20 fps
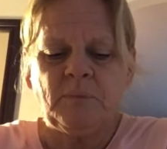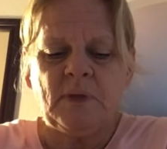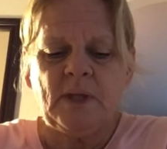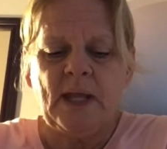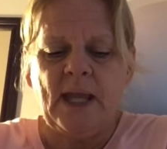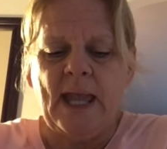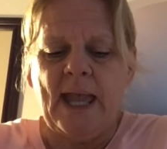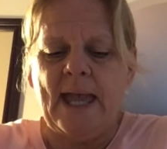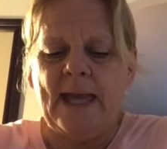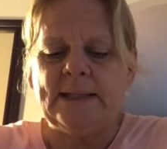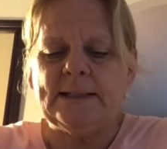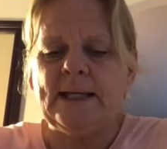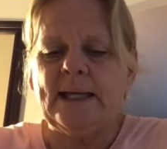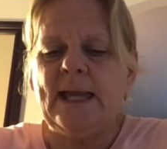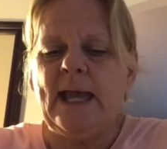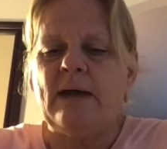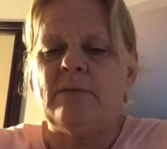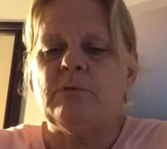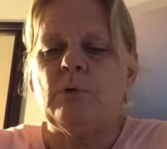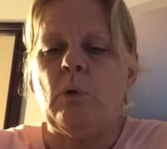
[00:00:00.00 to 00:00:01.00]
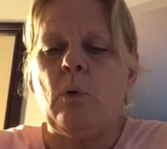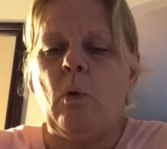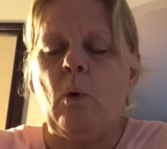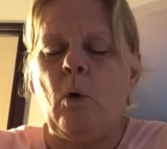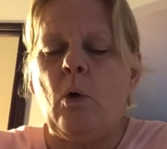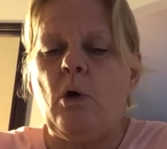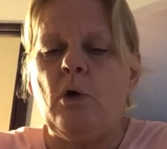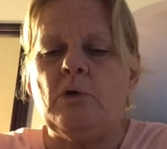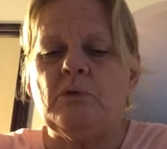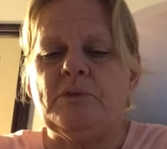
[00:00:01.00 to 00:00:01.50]
And I have
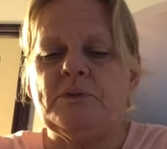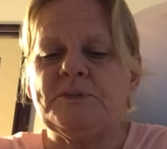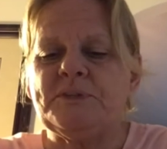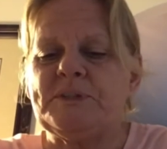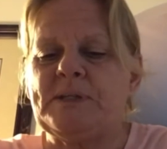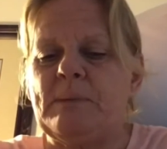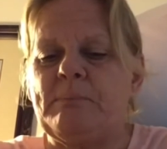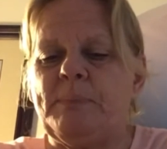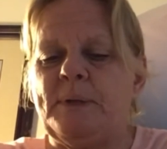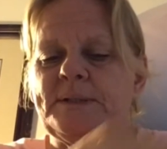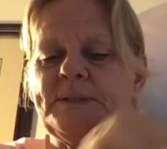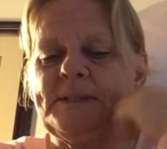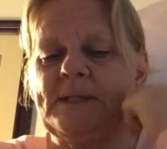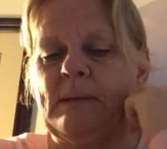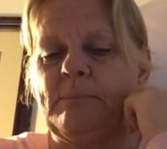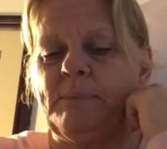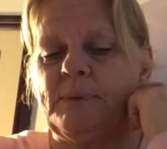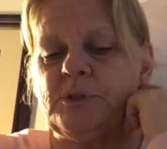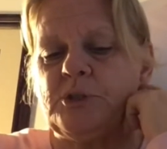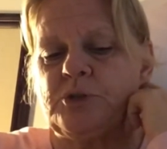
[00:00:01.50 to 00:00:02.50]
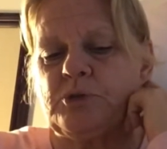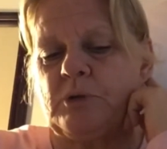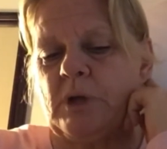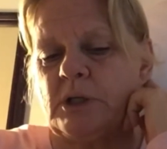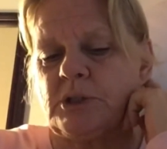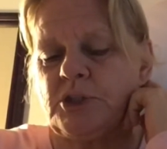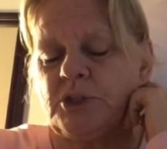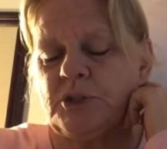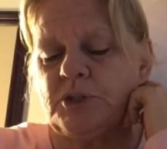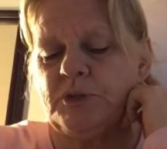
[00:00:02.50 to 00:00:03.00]
all the step-by-step
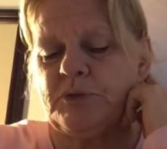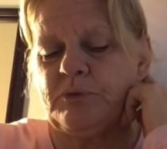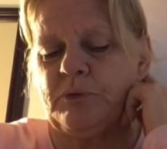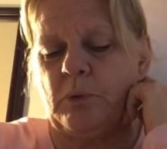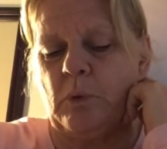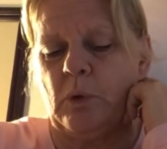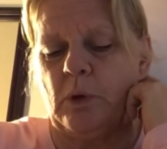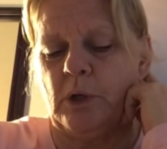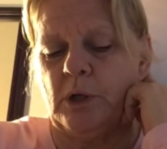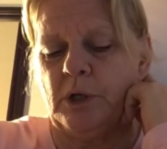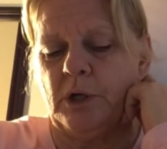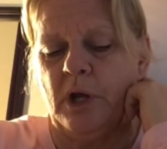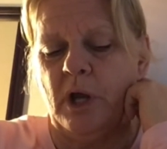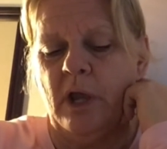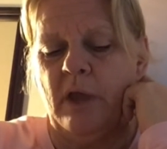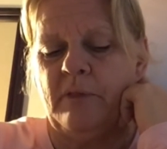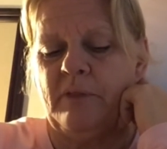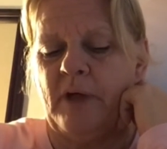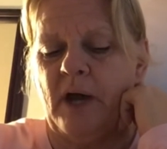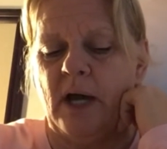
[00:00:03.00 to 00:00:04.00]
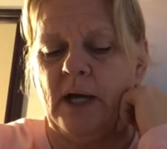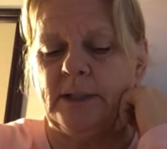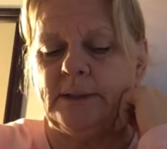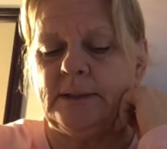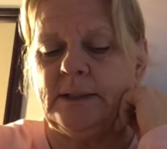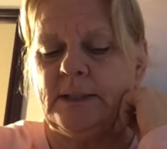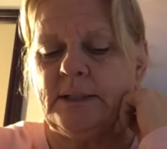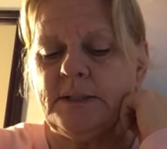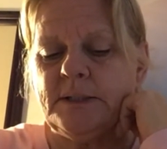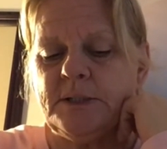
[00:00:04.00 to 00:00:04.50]
instructions for the
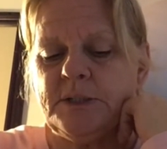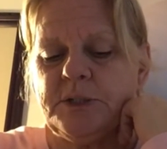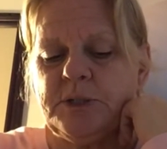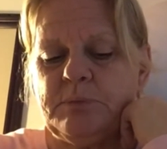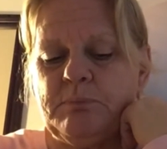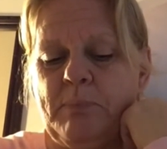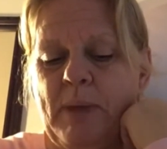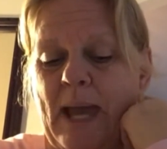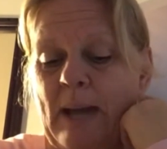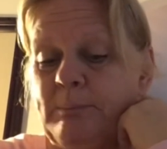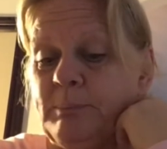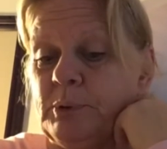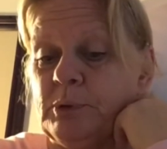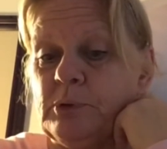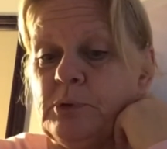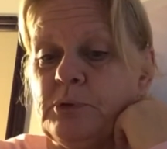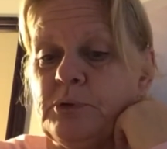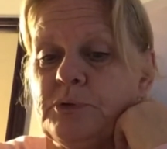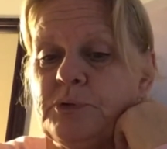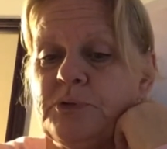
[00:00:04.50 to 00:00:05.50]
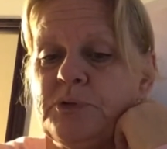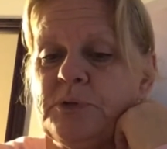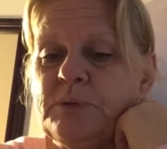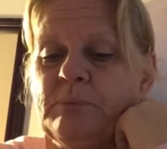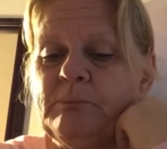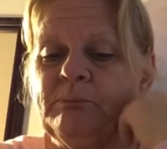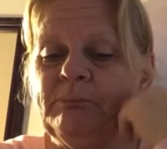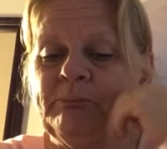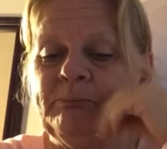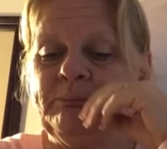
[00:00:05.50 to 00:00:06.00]
onions, peppers.
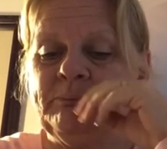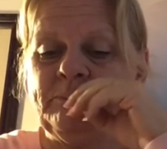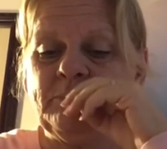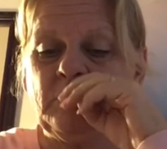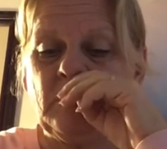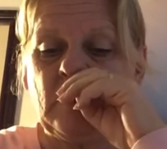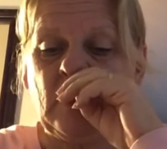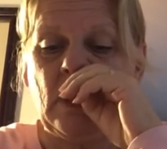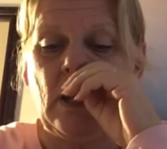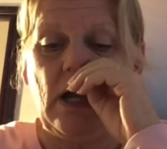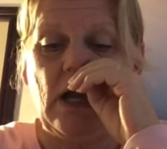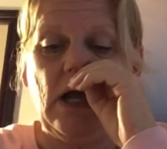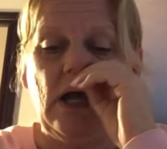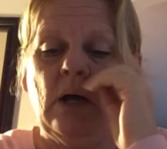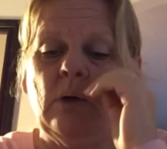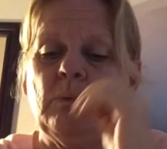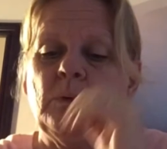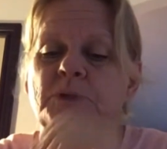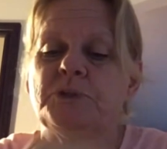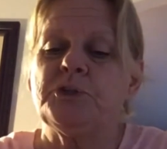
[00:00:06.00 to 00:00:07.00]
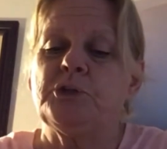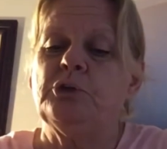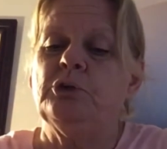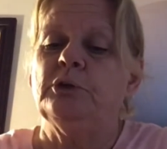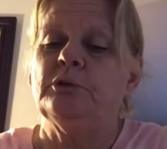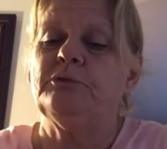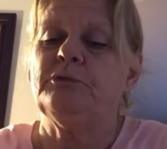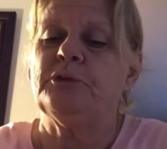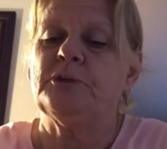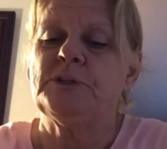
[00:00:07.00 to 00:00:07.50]
What's
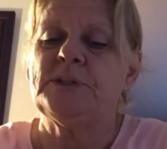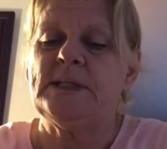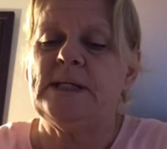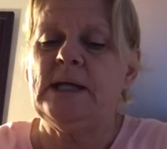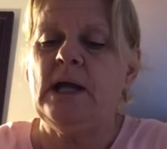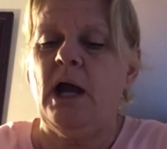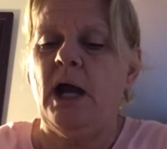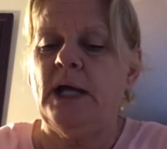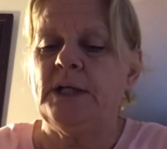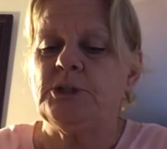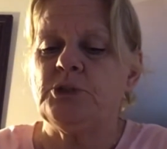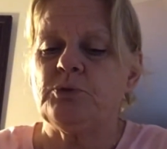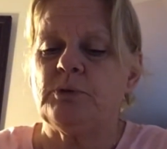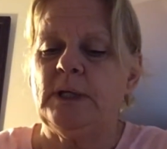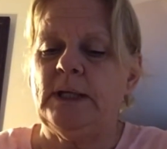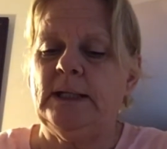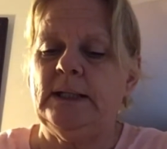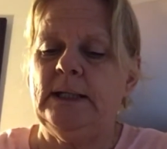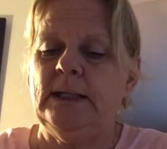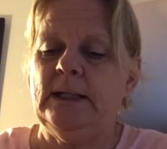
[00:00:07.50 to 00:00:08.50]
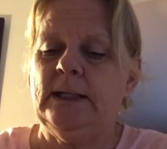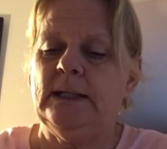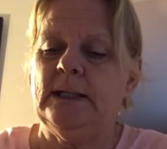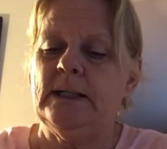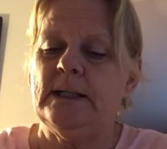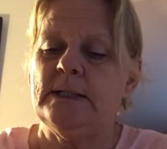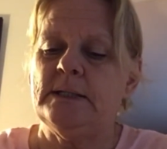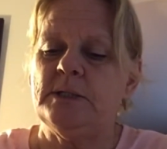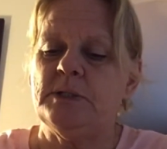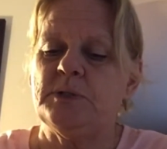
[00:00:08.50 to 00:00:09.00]
good for dehydrating
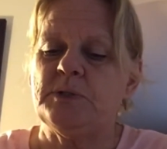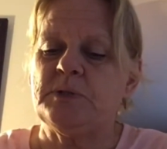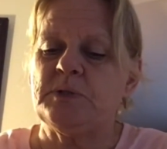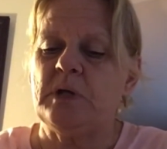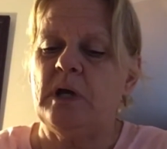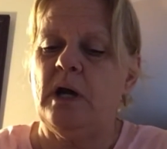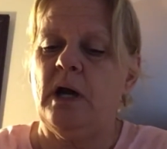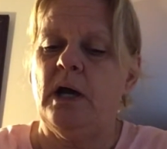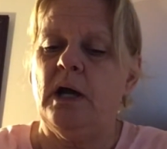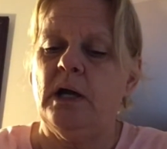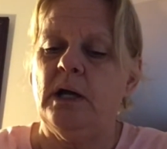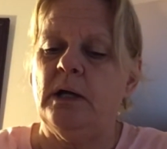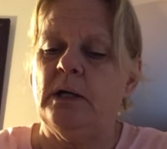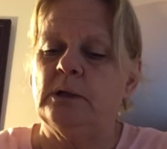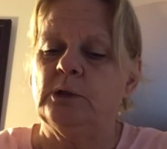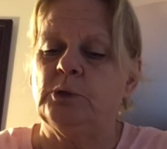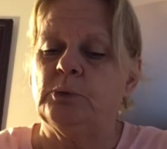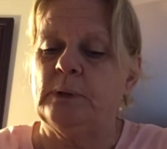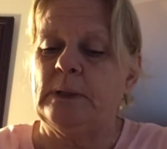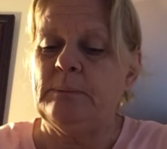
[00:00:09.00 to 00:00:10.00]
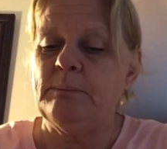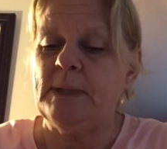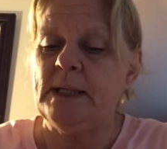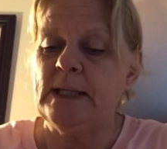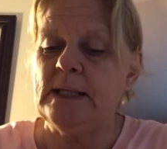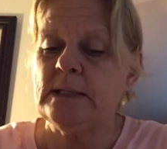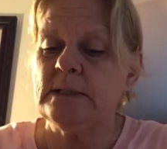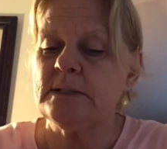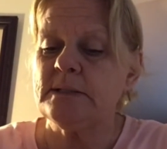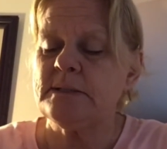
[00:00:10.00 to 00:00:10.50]
is green
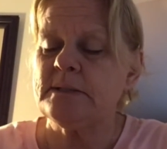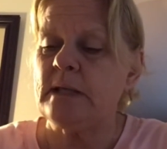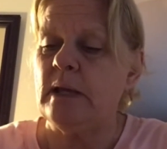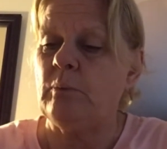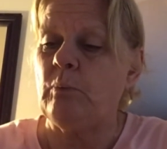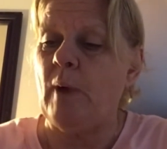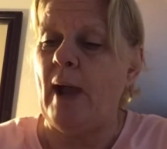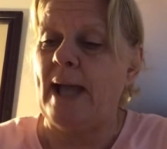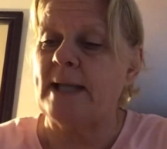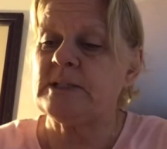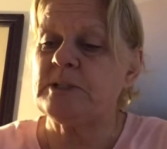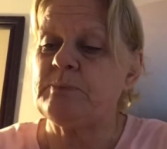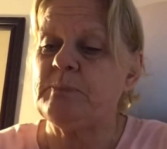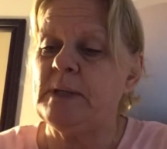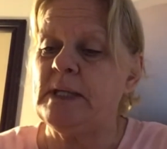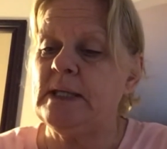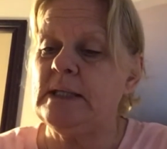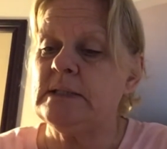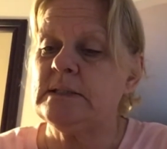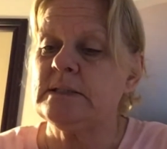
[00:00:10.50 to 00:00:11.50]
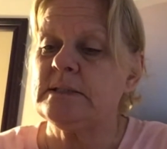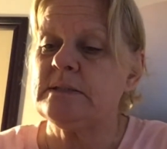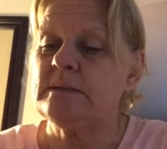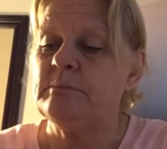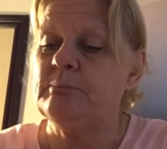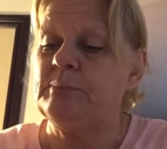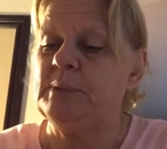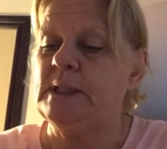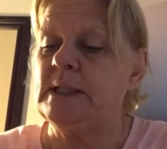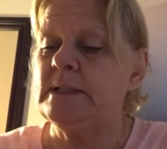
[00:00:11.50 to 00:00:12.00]
beans and wax beans,
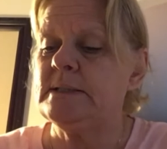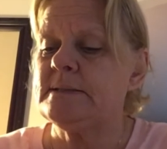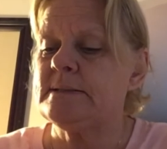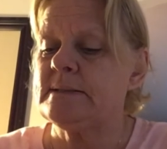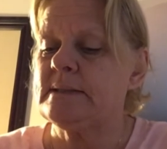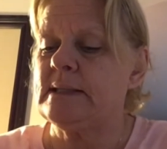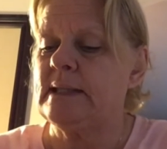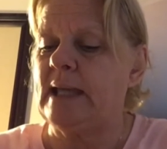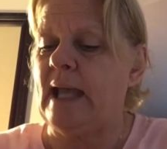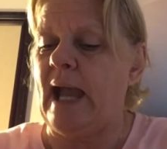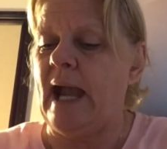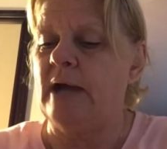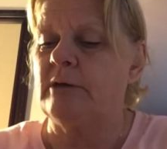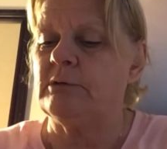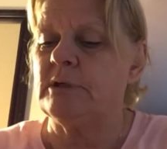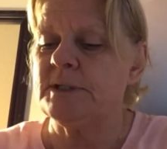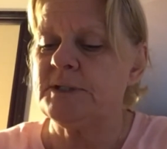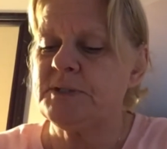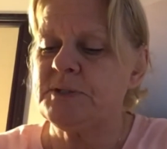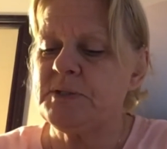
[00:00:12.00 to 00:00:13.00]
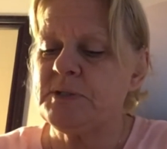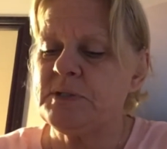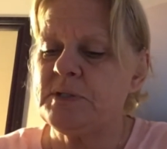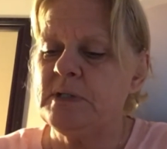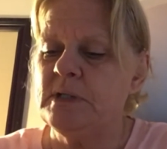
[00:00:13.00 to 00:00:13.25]
beets, carrots,